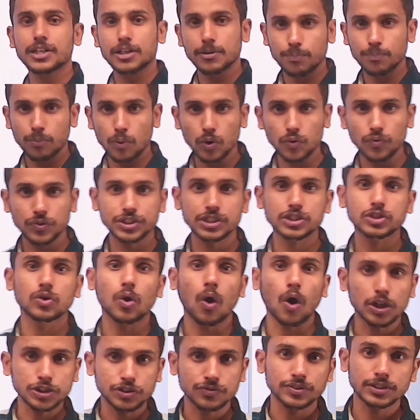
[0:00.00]
report, which is
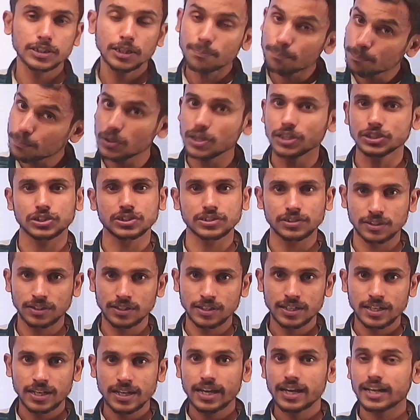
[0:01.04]
lodged with the
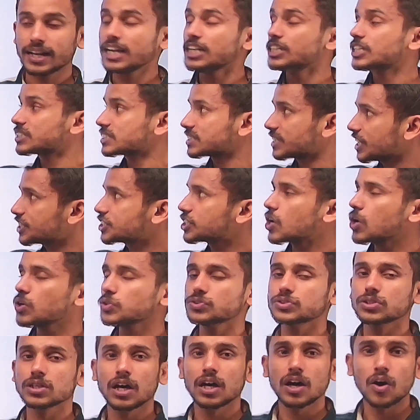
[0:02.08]
police, right? The station
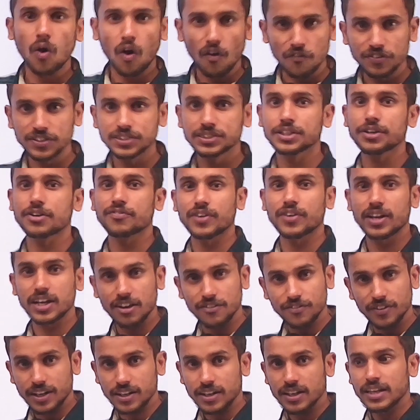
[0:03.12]
house officer,
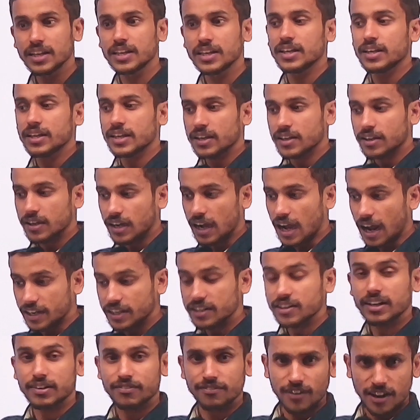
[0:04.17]
whenever
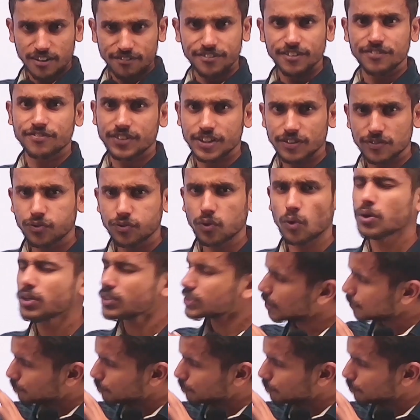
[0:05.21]
under 154, the